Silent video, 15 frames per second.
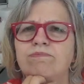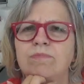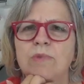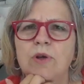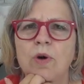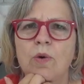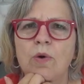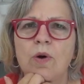
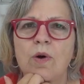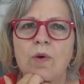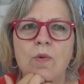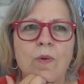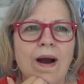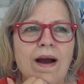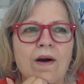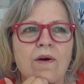you know,
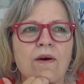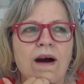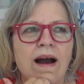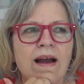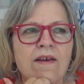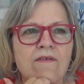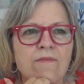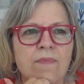wow,
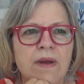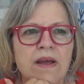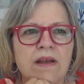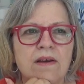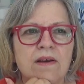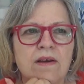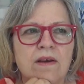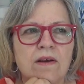I've
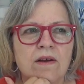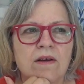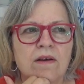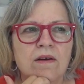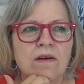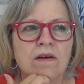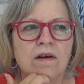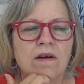been
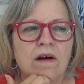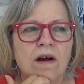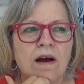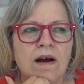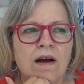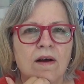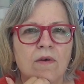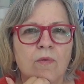
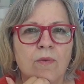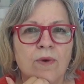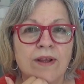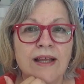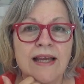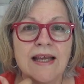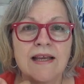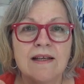uh,
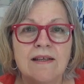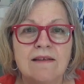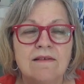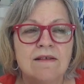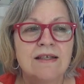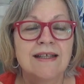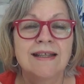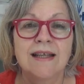really
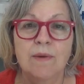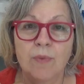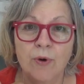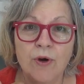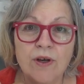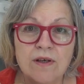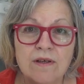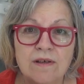
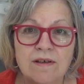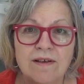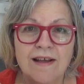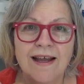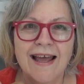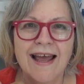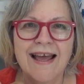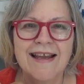deliberate
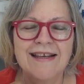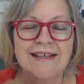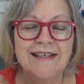and